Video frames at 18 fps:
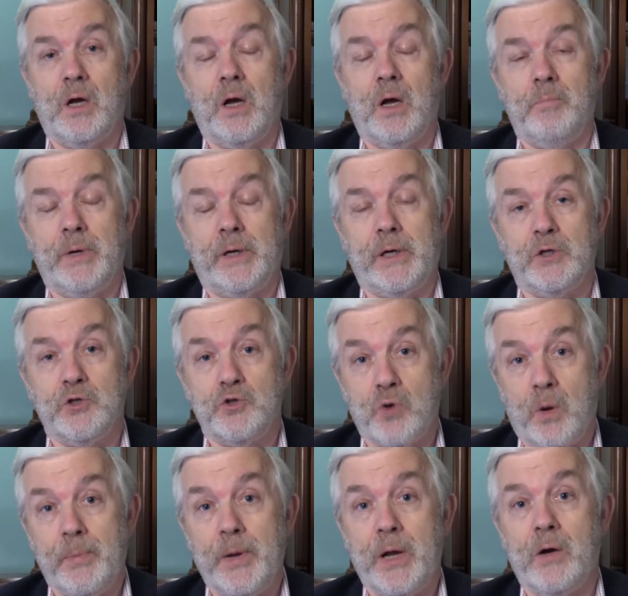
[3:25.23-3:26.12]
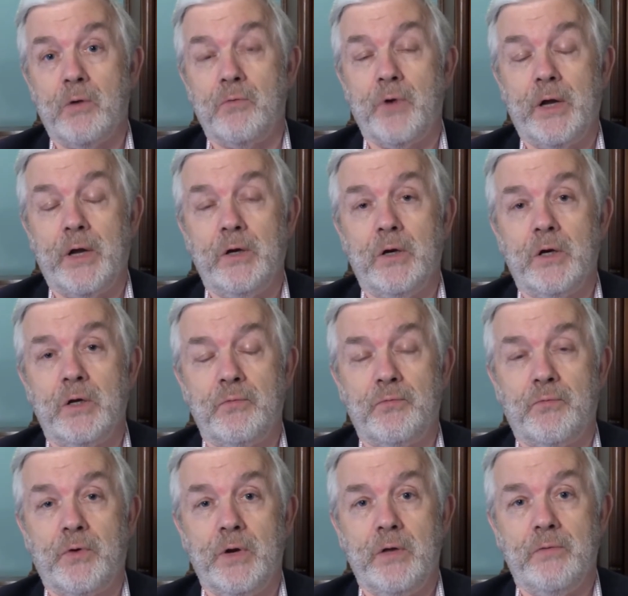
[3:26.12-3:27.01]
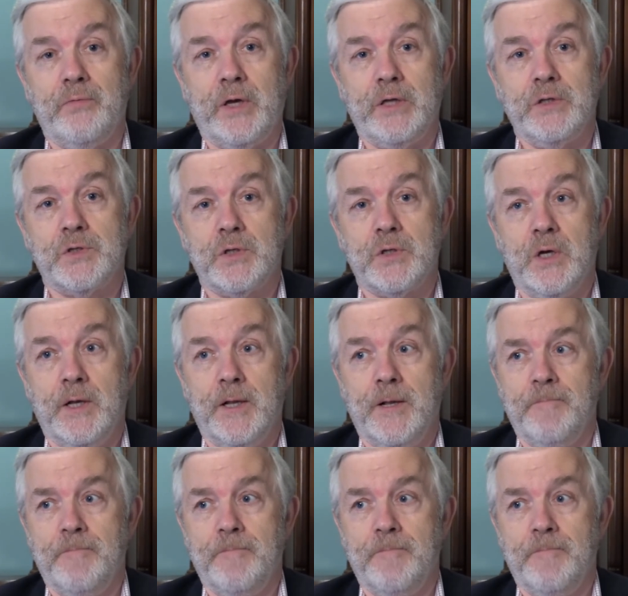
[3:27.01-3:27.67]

a bigger dropout rate at free events.